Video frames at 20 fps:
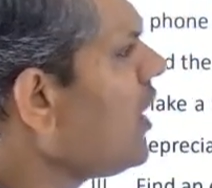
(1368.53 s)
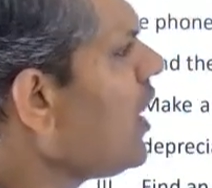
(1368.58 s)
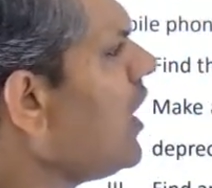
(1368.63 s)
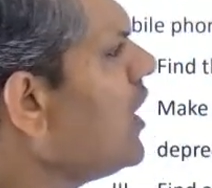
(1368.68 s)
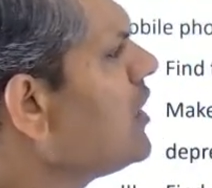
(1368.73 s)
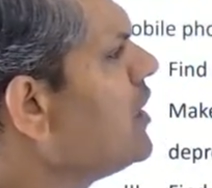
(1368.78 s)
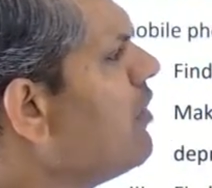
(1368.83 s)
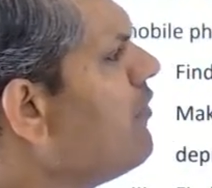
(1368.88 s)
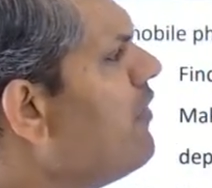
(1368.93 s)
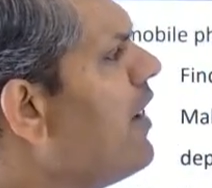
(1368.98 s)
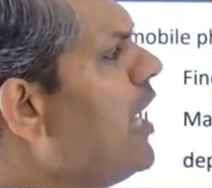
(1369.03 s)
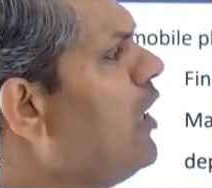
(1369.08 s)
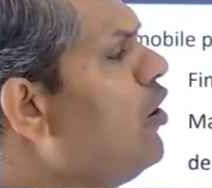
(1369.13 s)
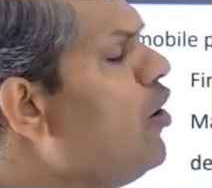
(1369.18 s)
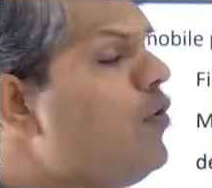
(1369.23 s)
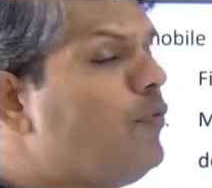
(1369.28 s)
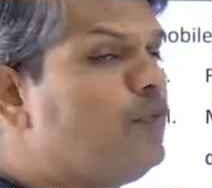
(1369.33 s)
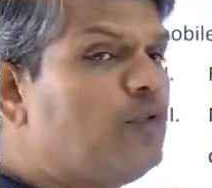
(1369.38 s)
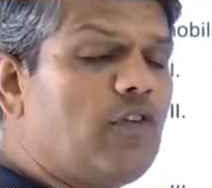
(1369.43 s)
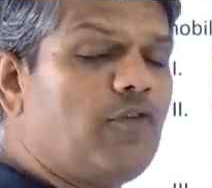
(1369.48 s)
the value
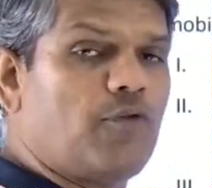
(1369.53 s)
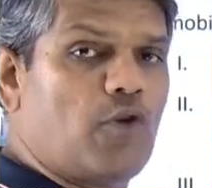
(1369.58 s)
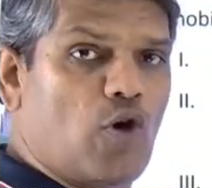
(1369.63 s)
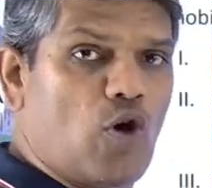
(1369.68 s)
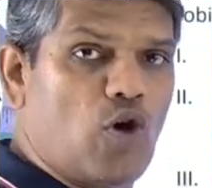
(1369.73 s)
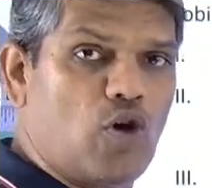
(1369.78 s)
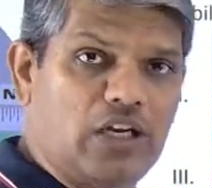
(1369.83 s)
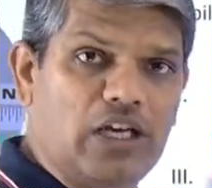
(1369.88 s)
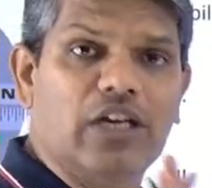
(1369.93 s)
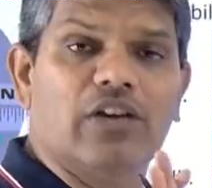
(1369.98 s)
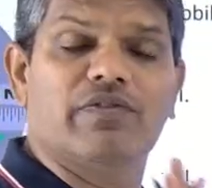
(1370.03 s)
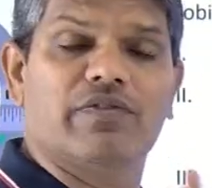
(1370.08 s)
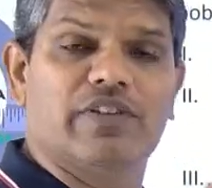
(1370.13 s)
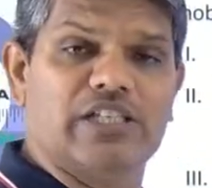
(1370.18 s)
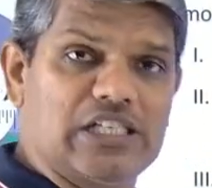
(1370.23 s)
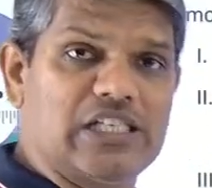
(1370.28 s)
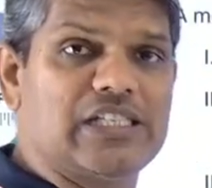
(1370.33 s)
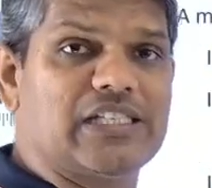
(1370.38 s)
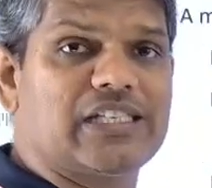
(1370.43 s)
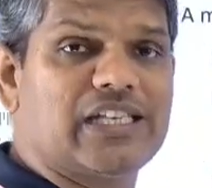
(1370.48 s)
of the phone, which
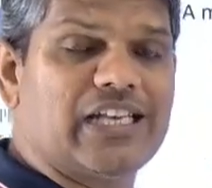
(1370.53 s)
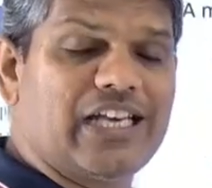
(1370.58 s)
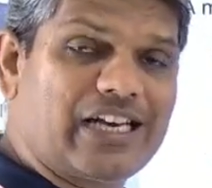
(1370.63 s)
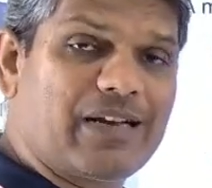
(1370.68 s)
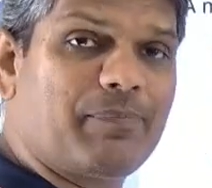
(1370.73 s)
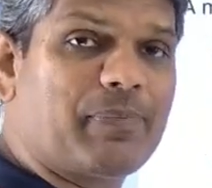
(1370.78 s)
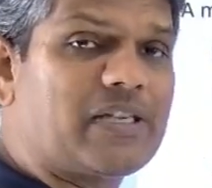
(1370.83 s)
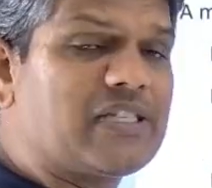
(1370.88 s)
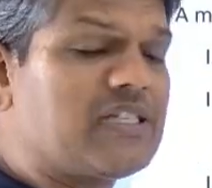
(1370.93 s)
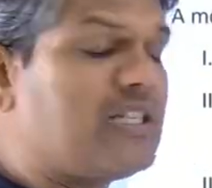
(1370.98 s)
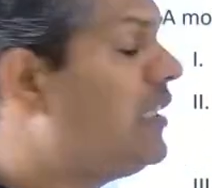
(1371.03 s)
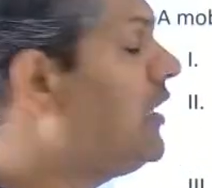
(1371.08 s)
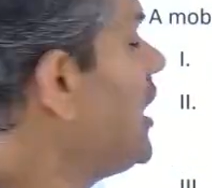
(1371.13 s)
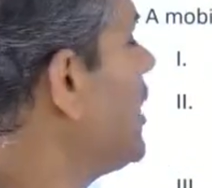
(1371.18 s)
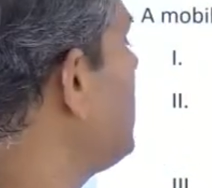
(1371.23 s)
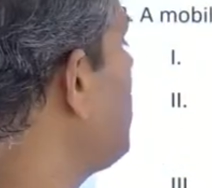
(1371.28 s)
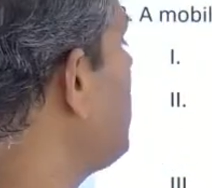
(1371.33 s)
is represented